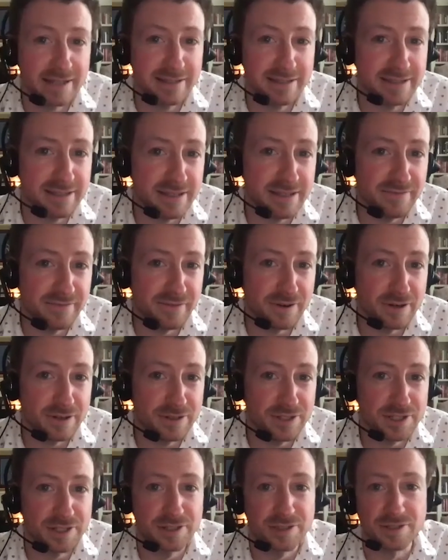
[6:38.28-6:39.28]
see
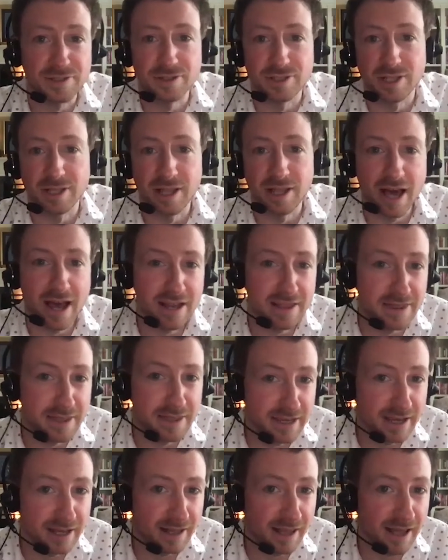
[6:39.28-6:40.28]
first, because there's a lot of
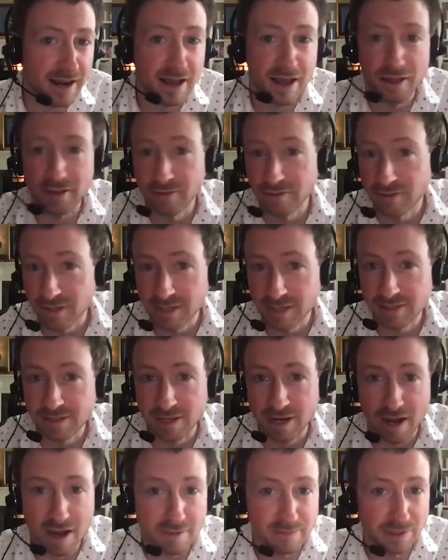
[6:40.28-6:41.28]
other things
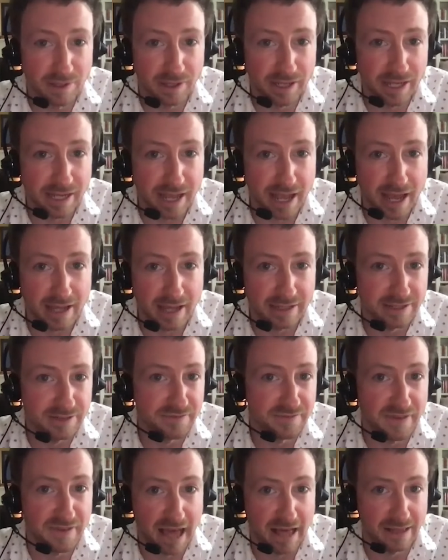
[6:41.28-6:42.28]
that I'm looking at to
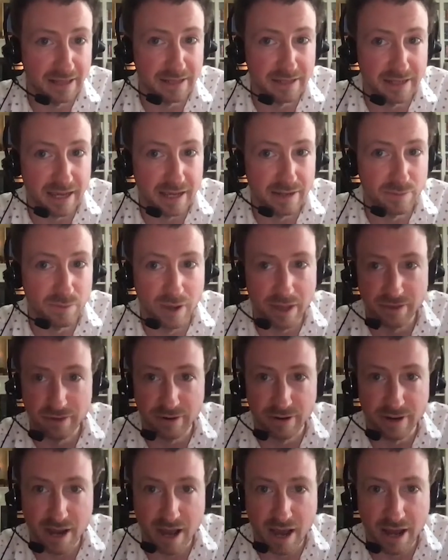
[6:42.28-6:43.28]
validate
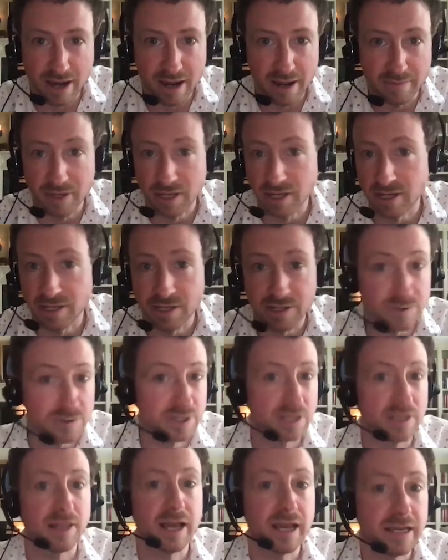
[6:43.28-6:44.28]
whether or not I'm going to use
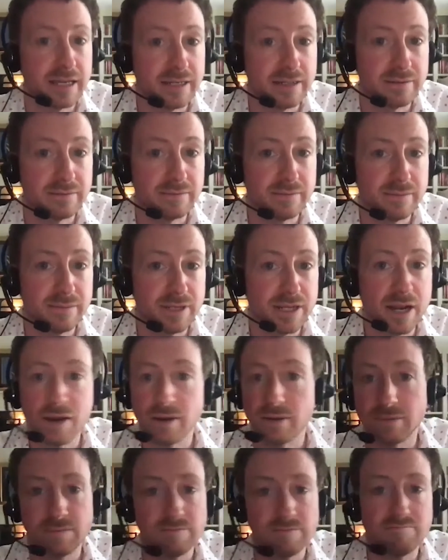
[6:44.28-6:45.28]
a light.
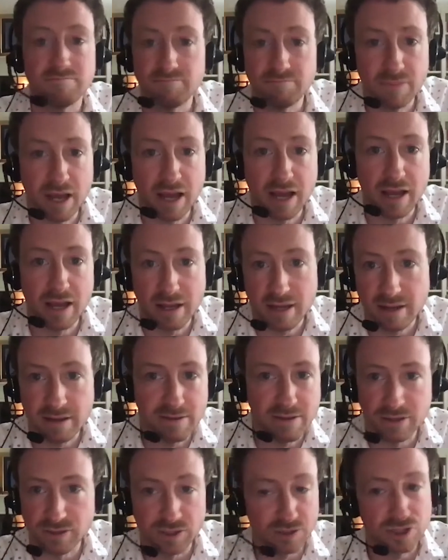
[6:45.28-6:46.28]

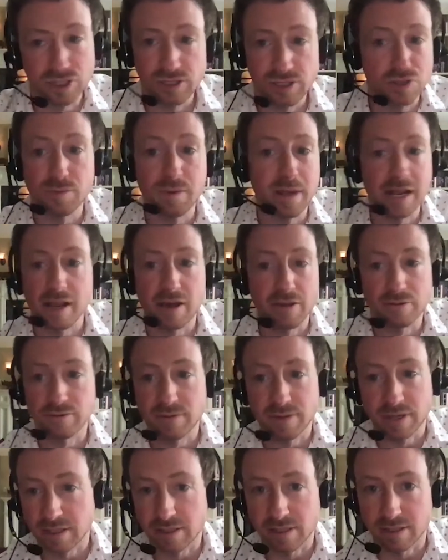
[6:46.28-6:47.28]
There's just too many other
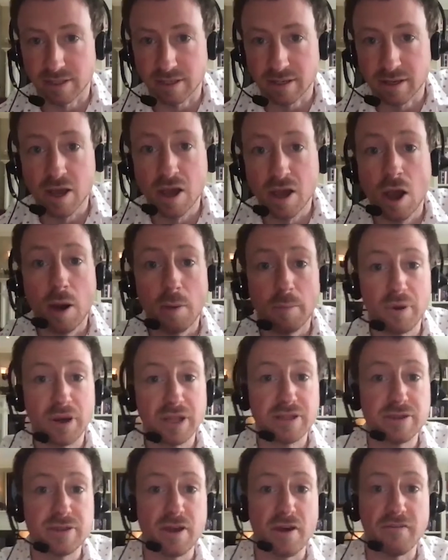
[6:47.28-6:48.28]
things to think. But
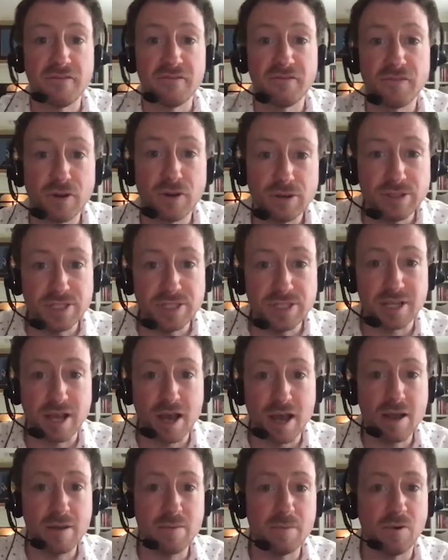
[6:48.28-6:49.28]
the first
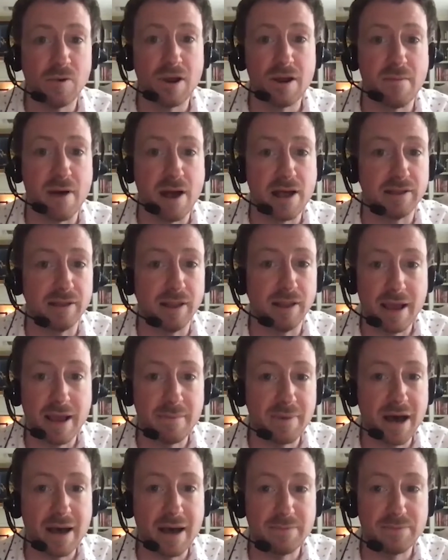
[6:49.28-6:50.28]
time one of my lamp
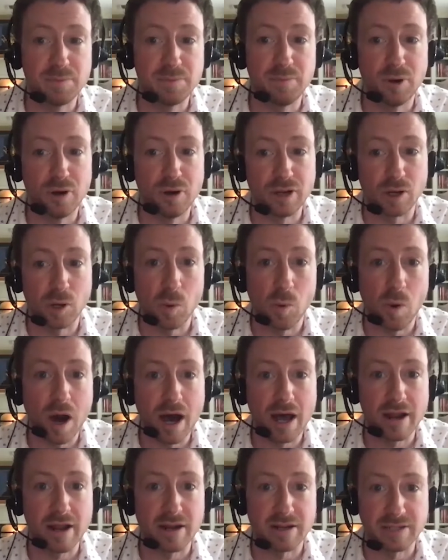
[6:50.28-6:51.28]
ops put a
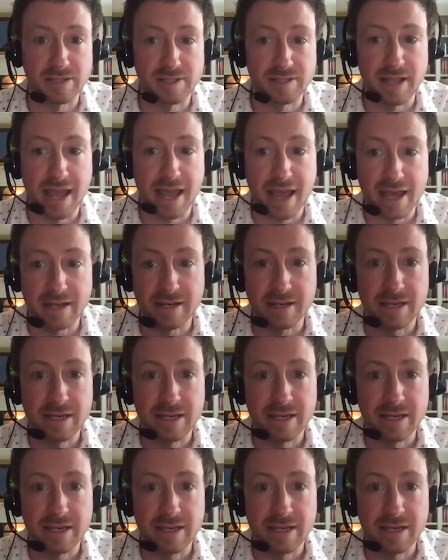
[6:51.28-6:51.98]
quad on a stand,